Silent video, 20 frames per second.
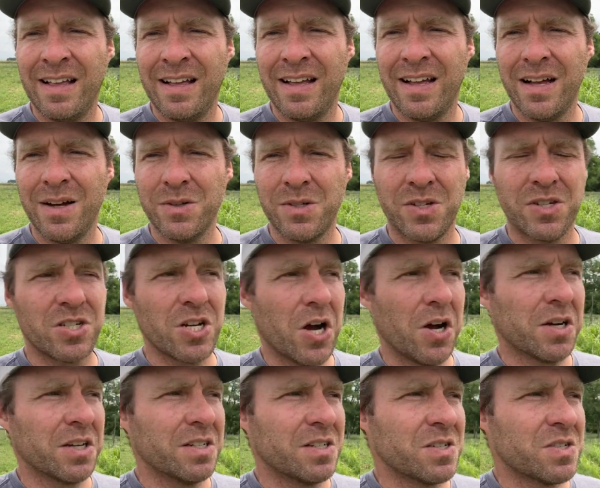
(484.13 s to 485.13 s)
I was just
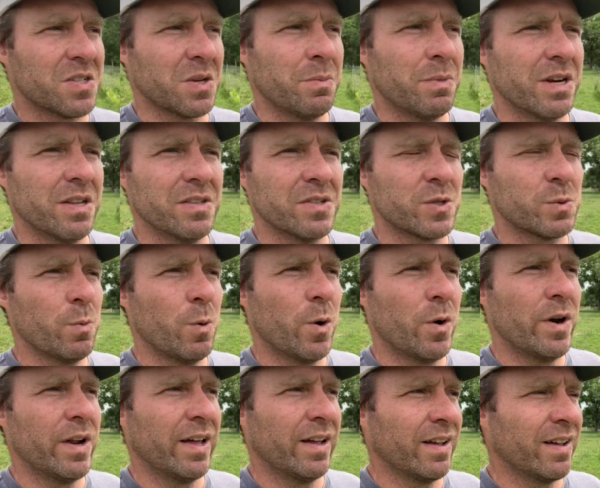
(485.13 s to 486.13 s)
talking to somebody this
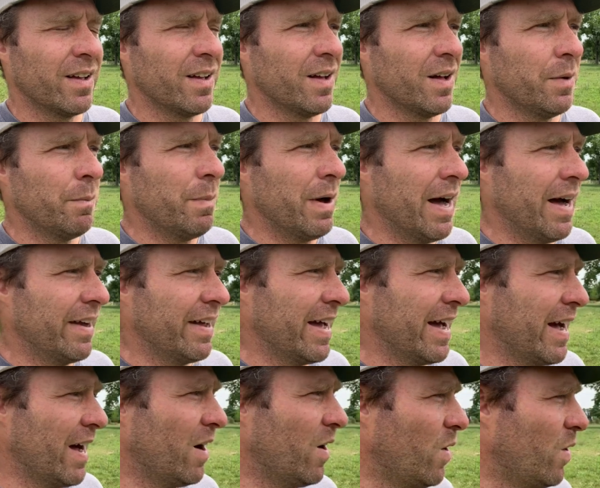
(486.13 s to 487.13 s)
morning about
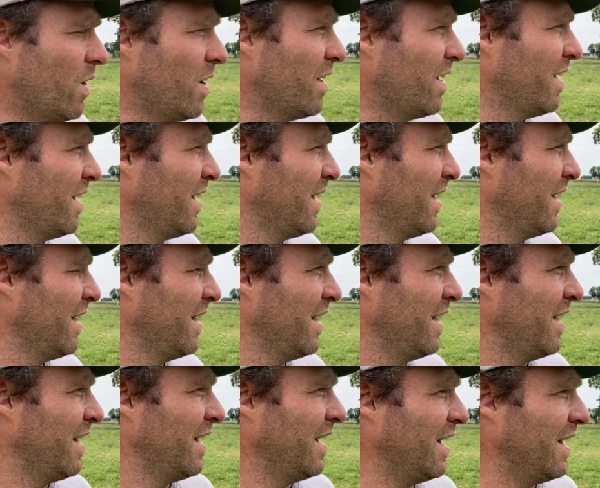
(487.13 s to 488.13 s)
how
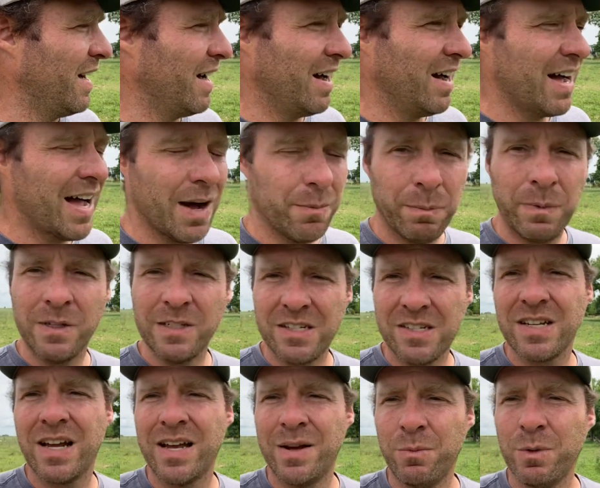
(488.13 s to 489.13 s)
uh, how
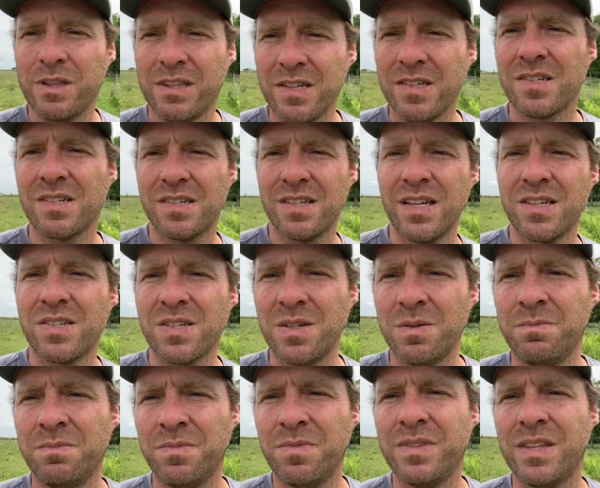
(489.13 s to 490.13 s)
pleased I am with this
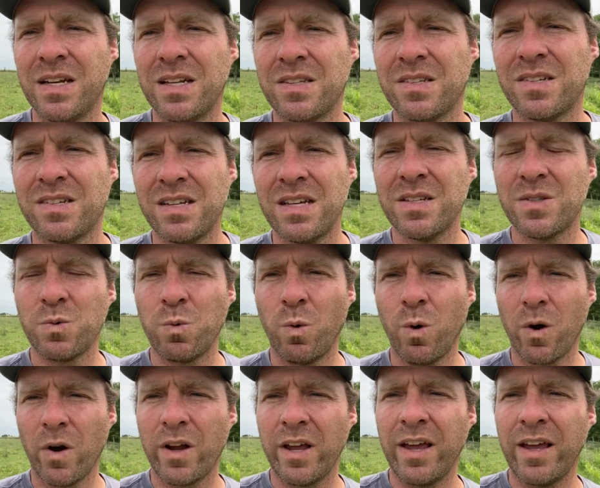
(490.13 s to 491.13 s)
system, that it's, it's
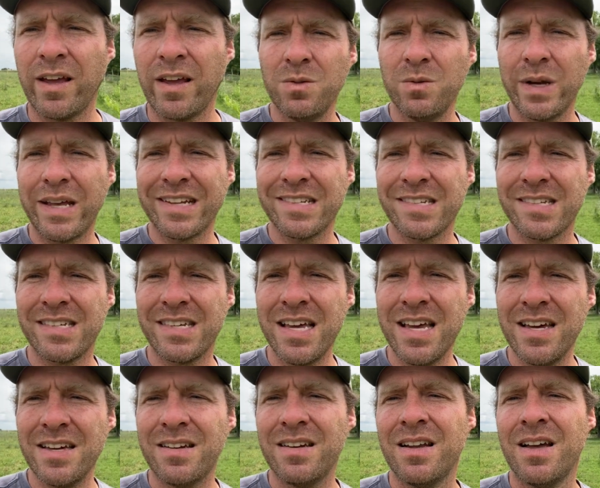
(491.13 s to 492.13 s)
working. We can see
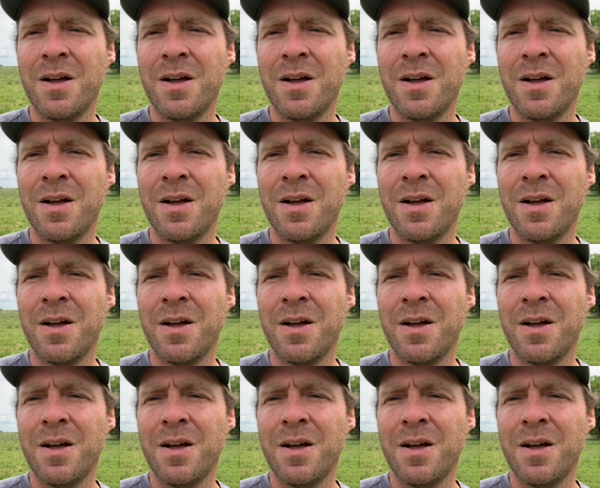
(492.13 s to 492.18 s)
it.